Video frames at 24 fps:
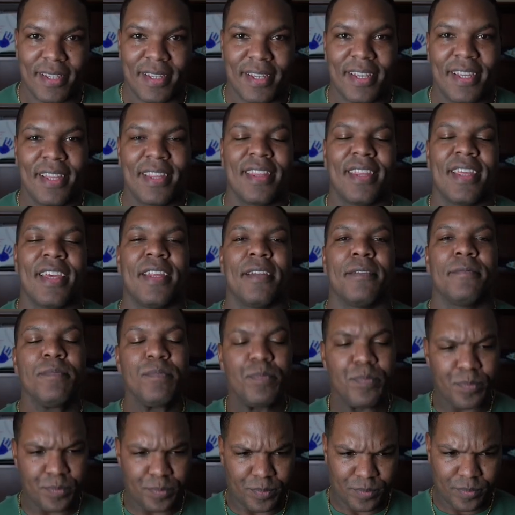And then
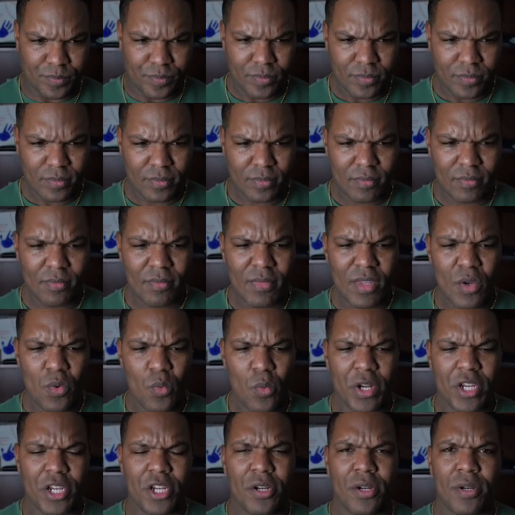
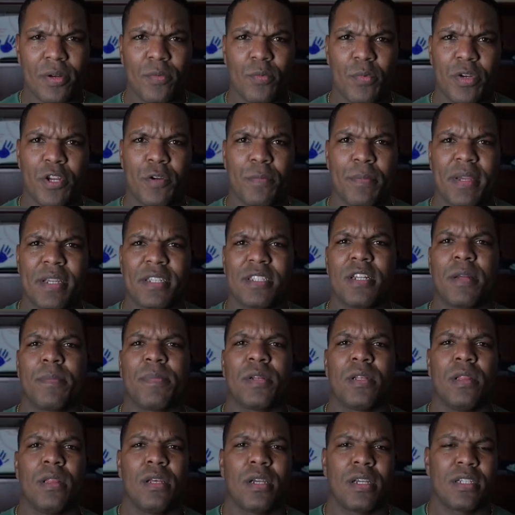when you're mixing up your
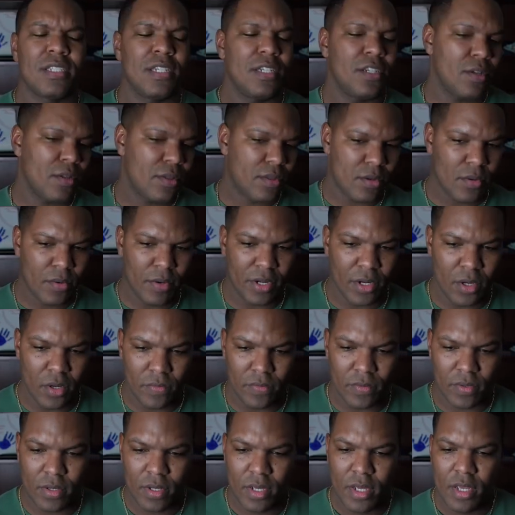looks and you're throwing
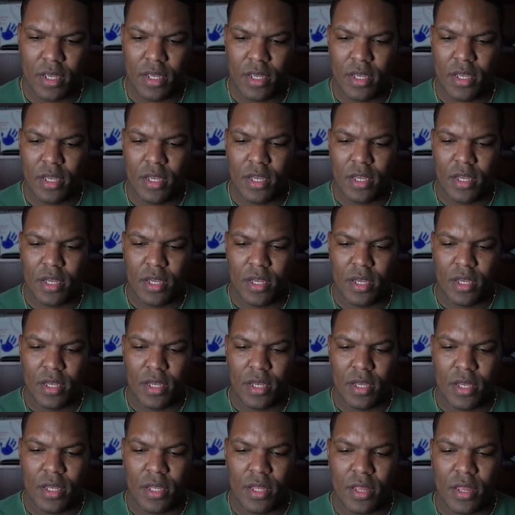over,
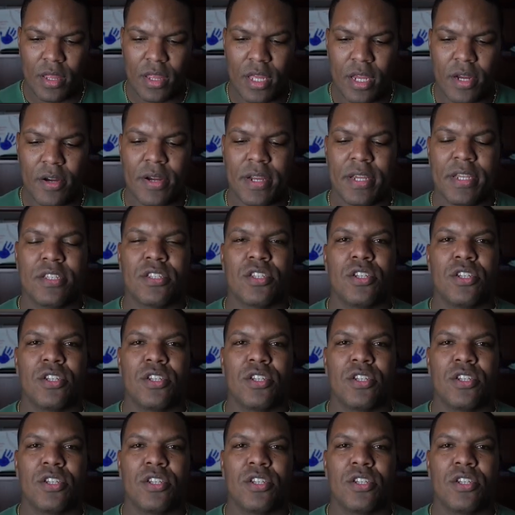there's